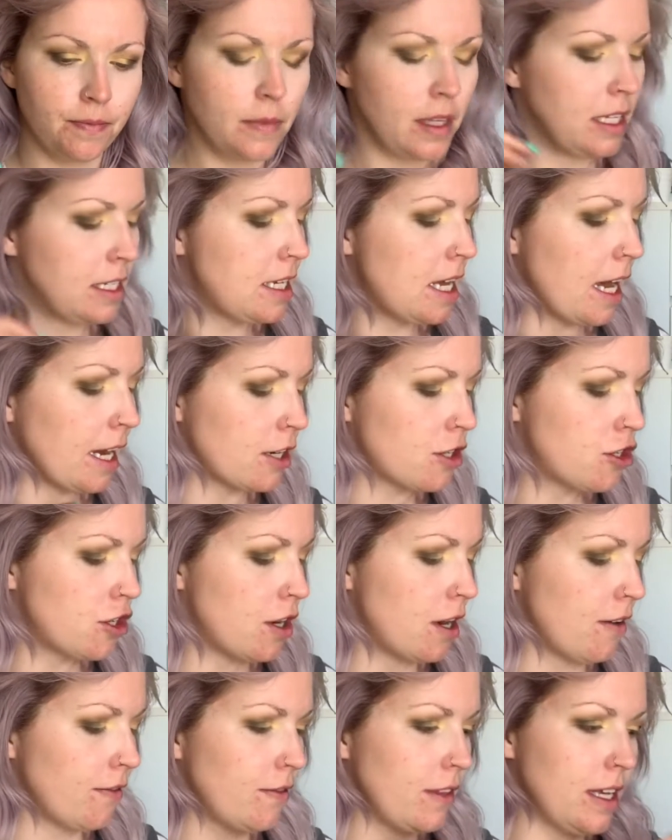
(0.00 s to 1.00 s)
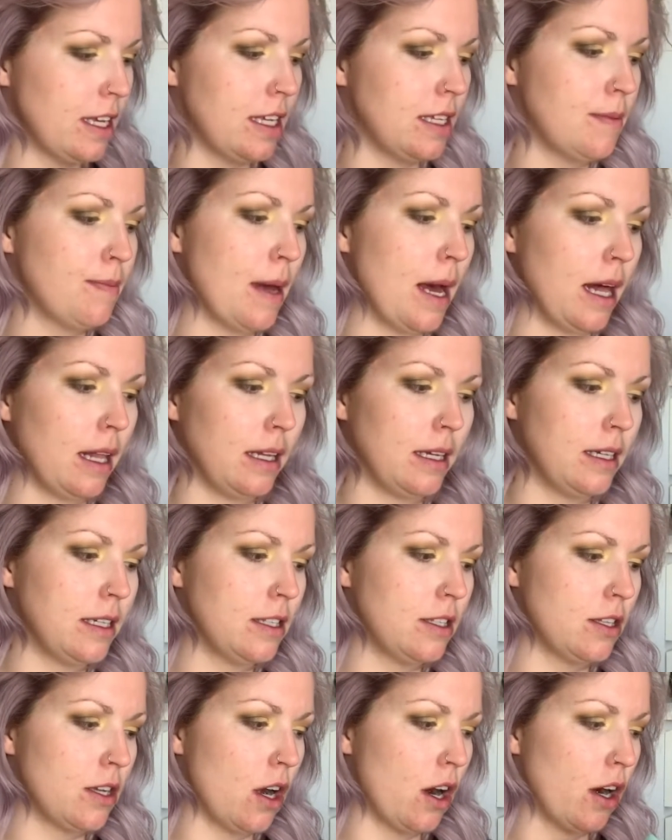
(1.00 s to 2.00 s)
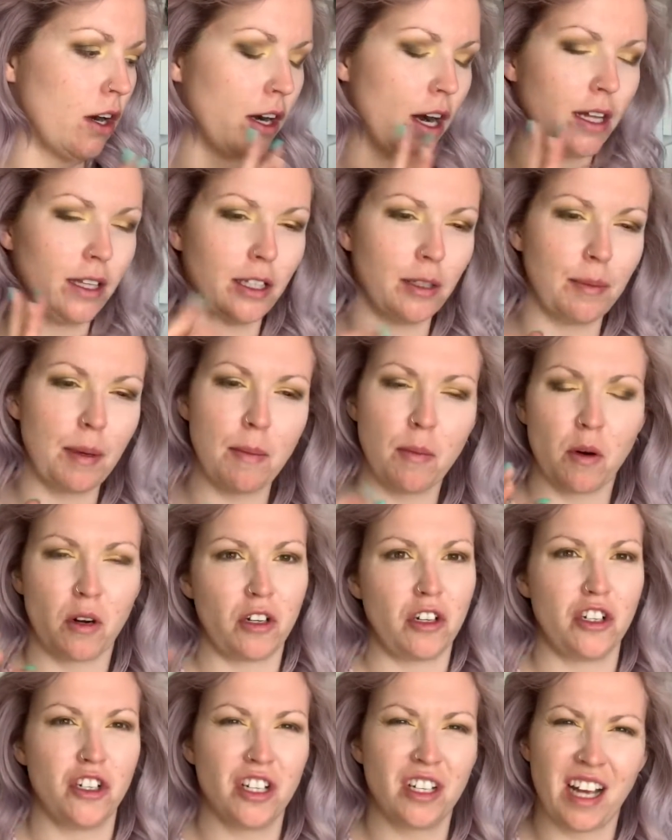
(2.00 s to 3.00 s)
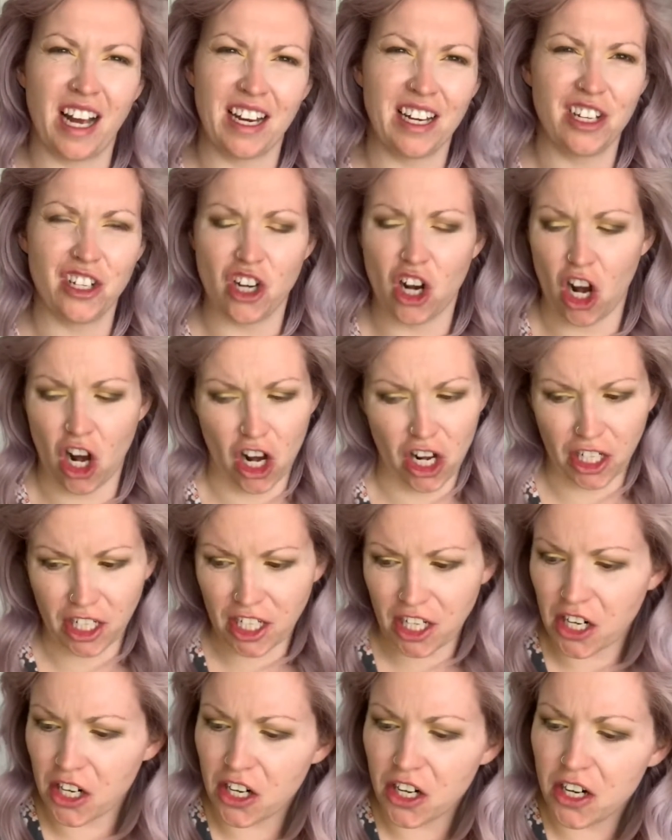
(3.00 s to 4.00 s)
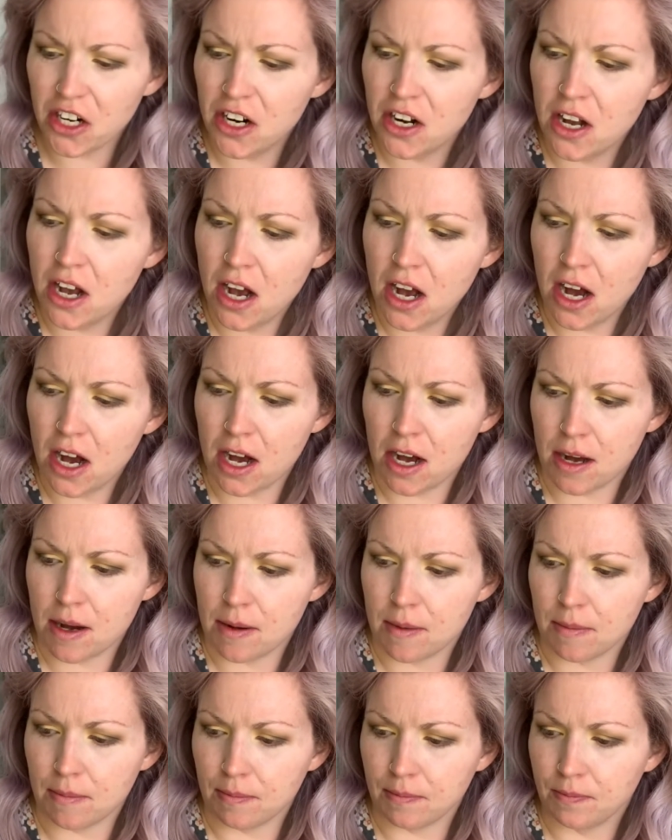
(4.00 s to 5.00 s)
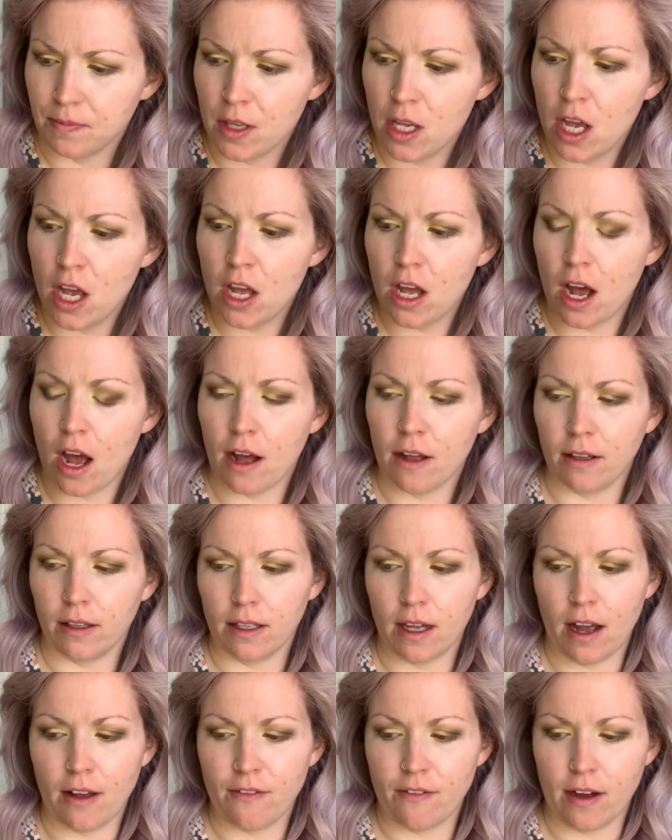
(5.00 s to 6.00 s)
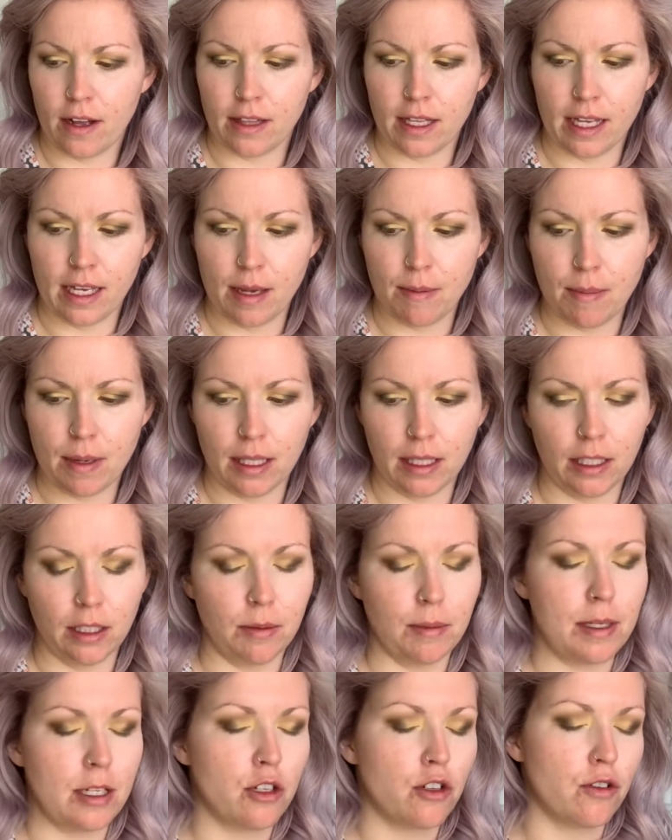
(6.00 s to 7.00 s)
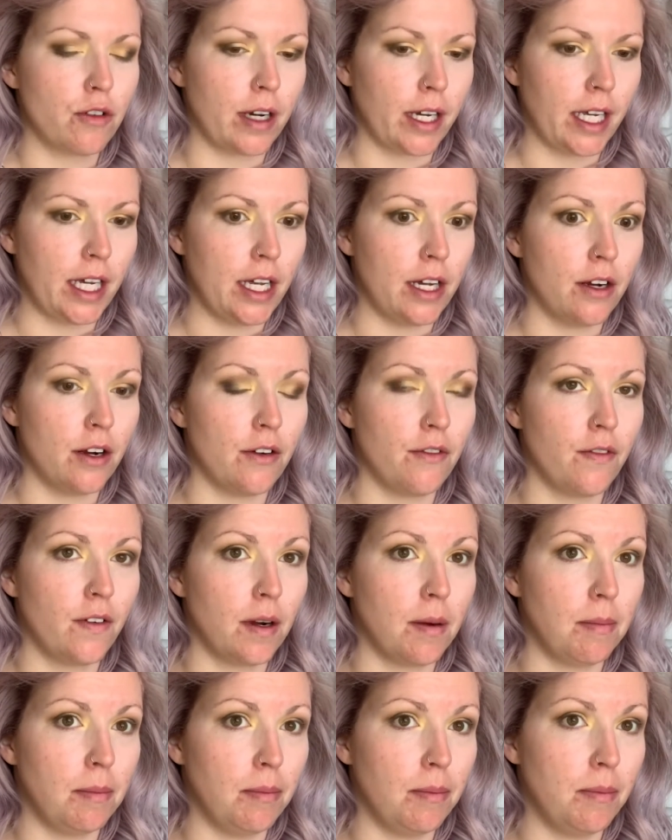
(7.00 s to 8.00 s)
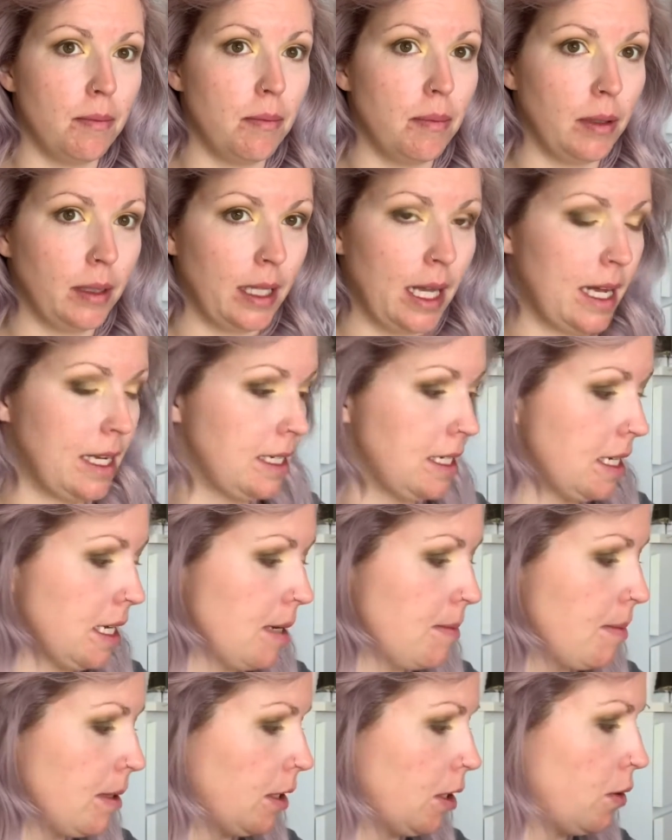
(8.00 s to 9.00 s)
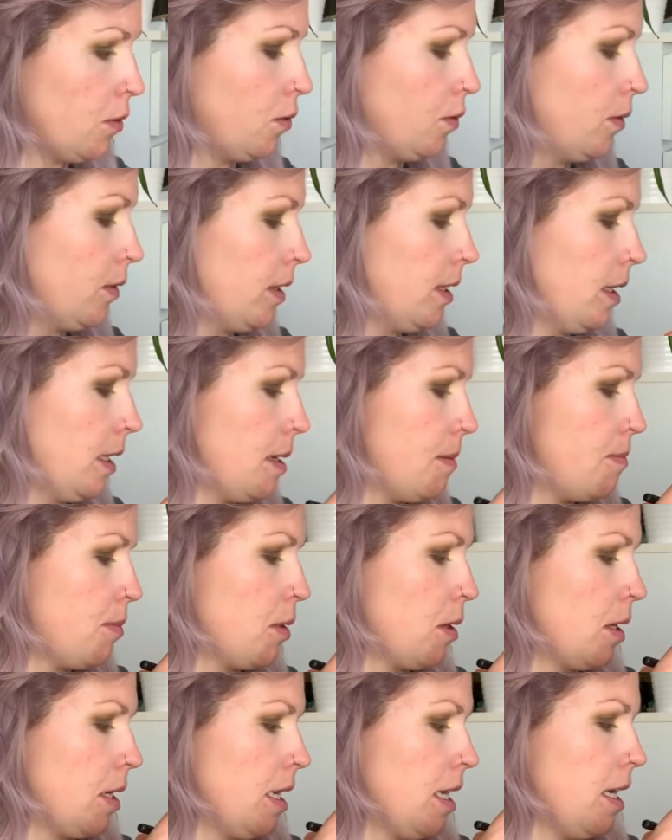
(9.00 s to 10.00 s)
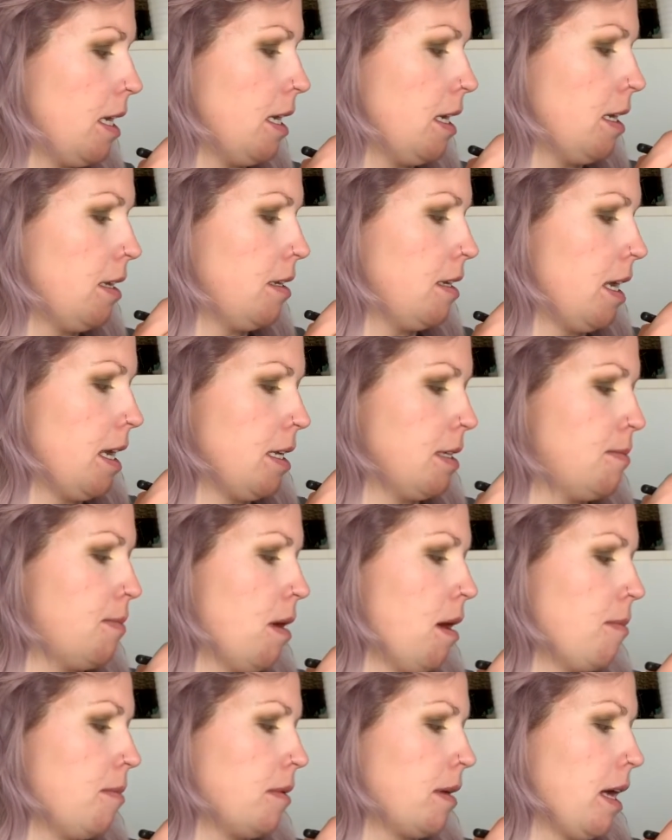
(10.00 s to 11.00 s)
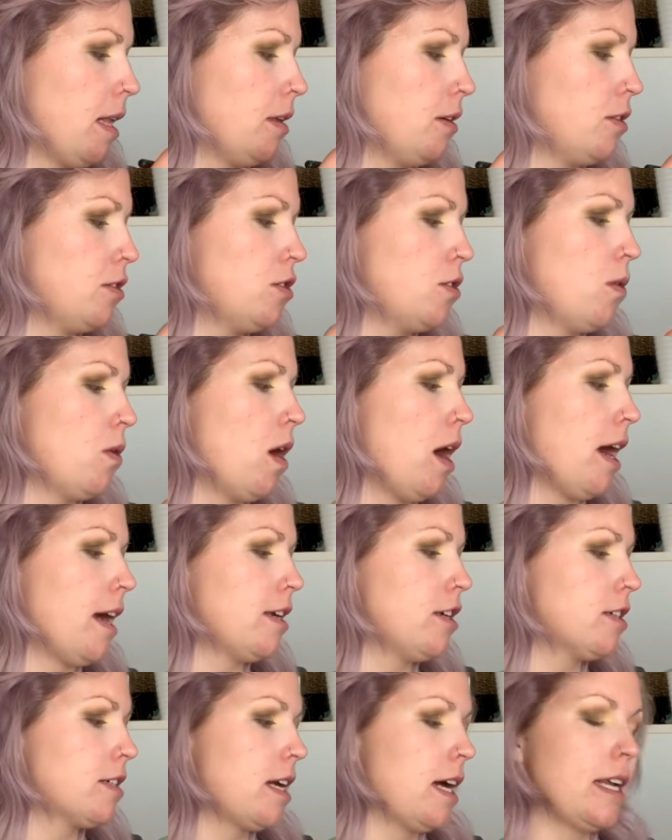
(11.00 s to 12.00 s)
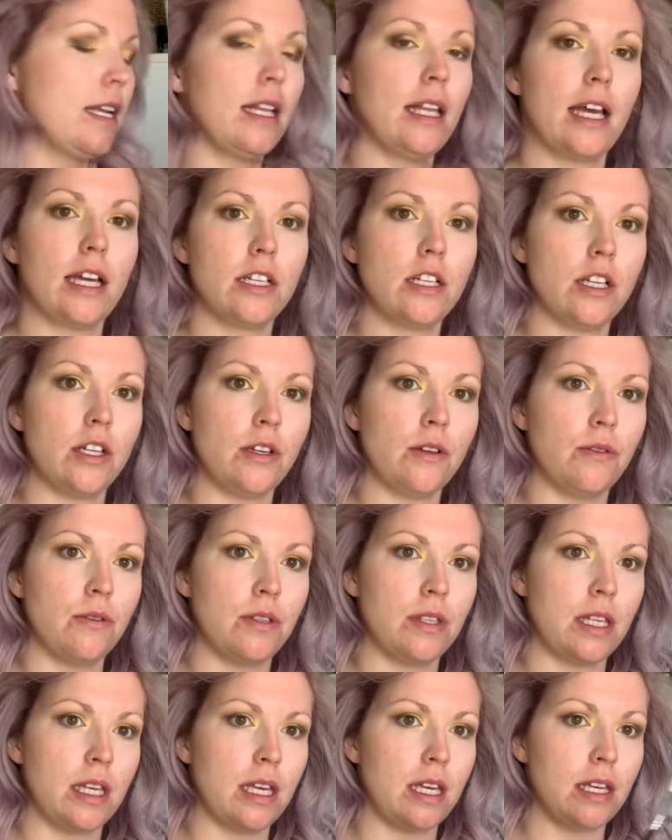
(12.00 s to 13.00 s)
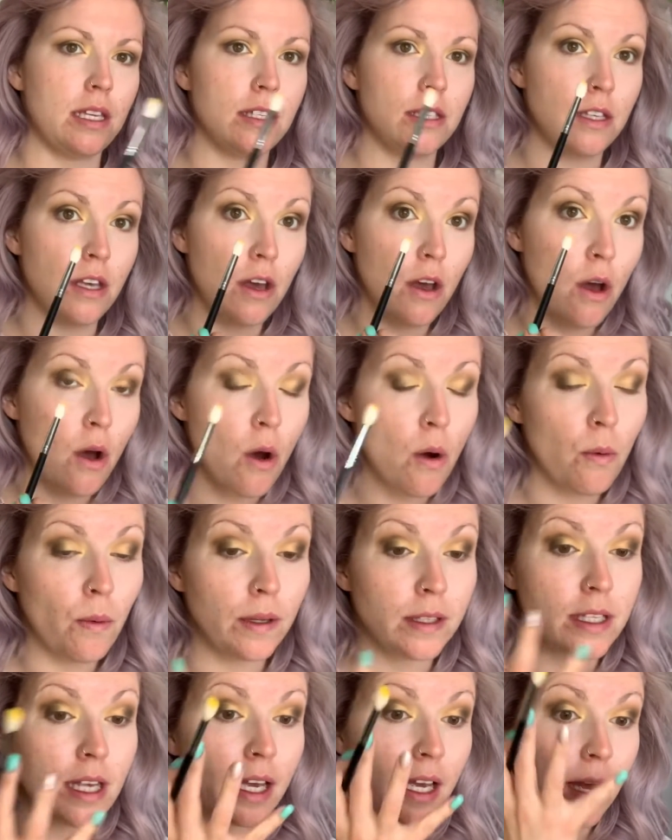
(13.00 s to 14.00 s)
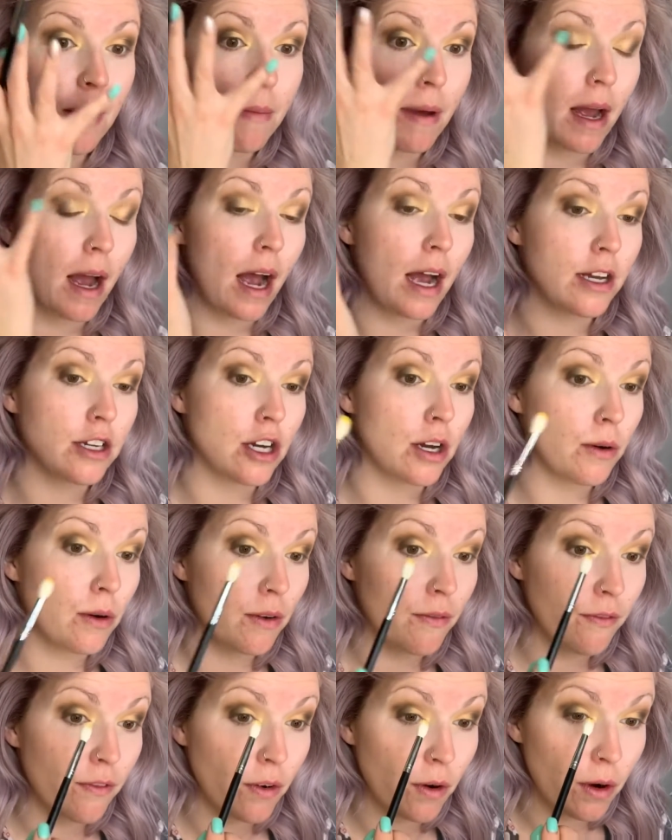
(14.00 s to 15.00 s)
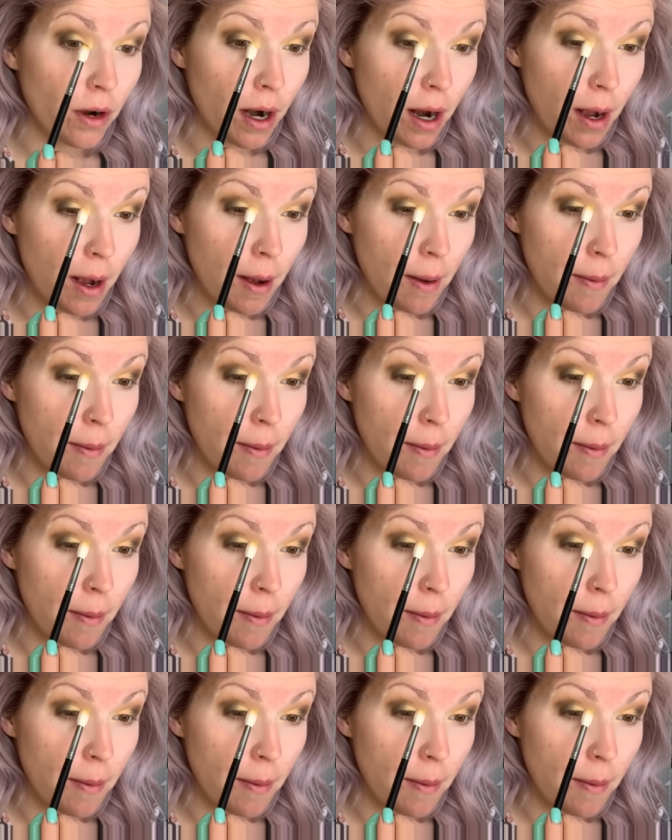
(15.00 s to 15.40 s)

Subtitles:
The texture of these palettes are a little bit more kind of chalkier. I find they can be a little bit trickier for blending, but they're really pretty nice pop of colors. So I just kind of like to use these once I get my eyeshadow on for